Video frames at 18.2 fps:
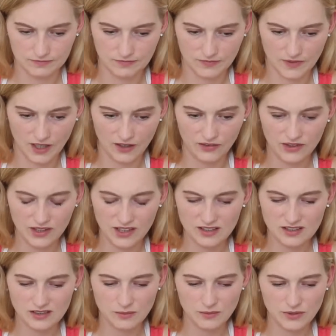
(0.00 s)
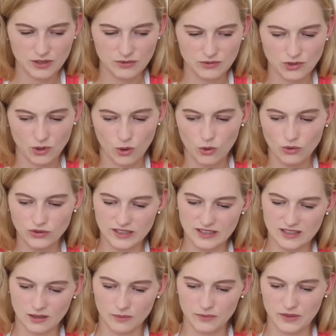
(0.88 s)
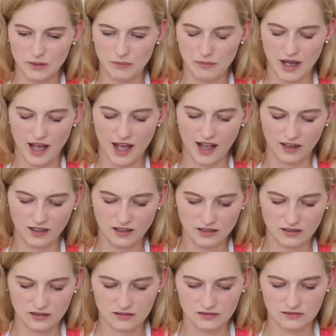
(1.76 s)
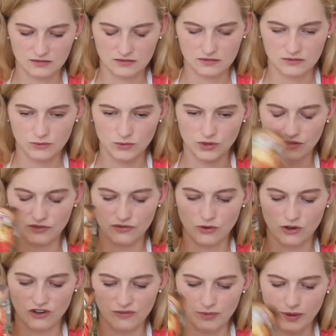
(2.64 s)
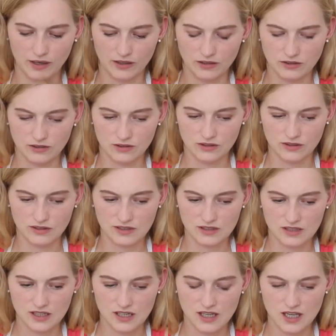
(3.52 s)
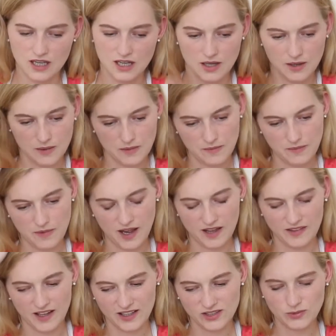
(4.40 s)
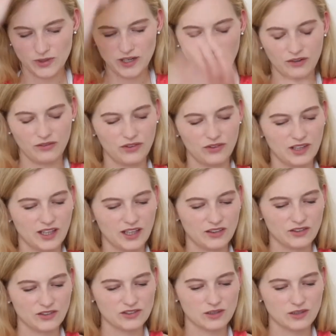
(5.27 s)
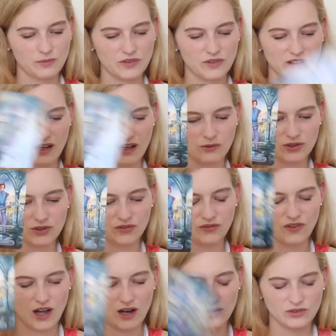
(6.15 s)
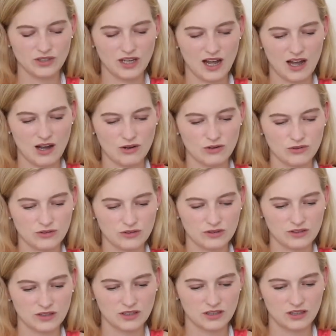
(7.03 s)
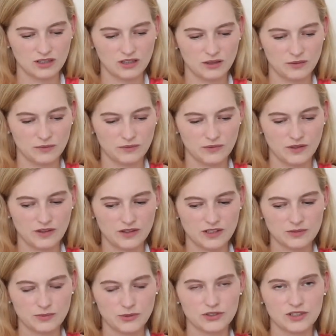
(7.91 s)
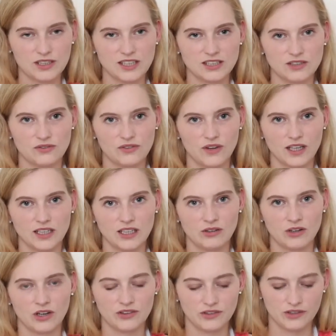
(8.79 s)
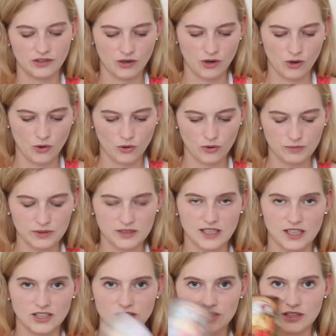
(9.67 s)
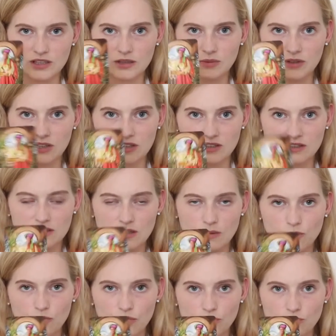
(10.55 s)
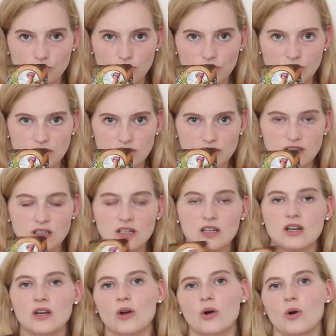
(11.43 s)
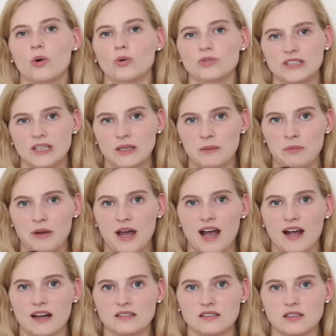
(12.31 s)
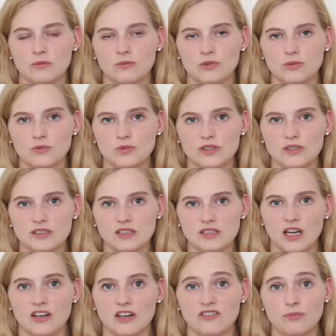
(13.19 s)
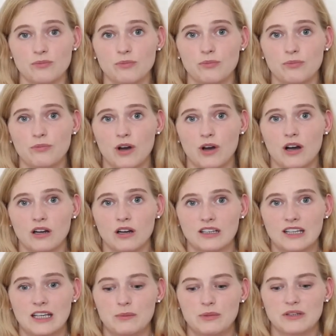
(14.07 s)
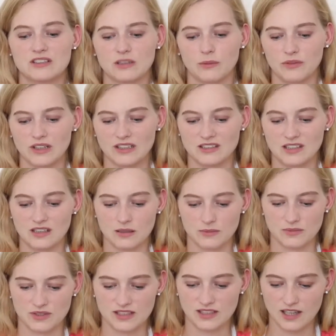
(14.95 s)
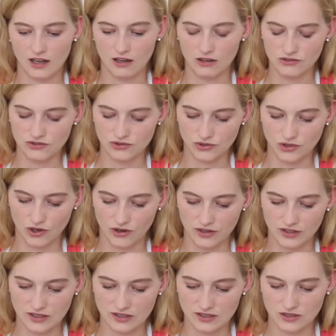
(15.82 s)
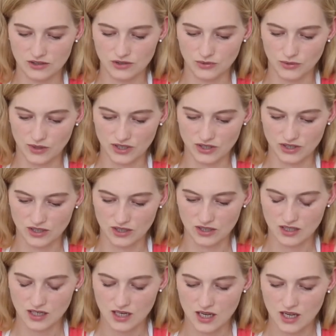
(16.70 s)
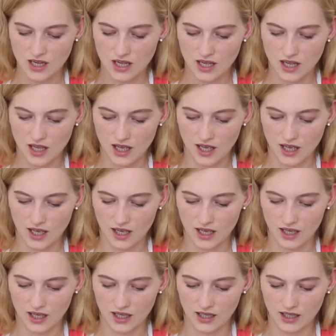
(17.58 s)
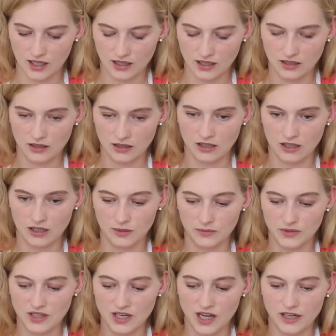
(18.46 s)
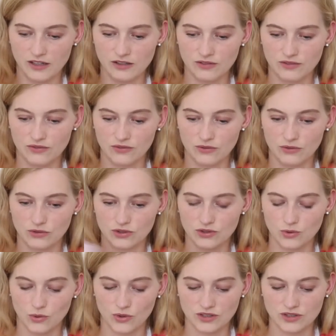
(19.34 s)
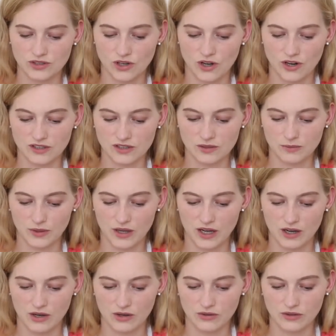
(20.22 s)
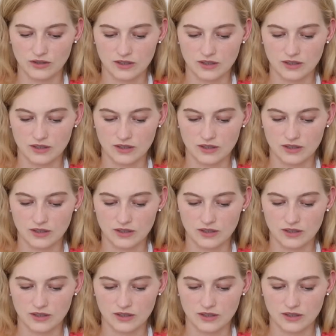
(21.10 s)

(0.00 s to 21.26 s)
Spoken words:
I feel like somebody was holding something back with the Four of Pentacles. And that's why I feel like there's something that was found out. This person had to find out on their own, potentially, because someone was holding it back. Someone was kind of keeping something to themselves regarding a situation. And the Nine of Swords talks about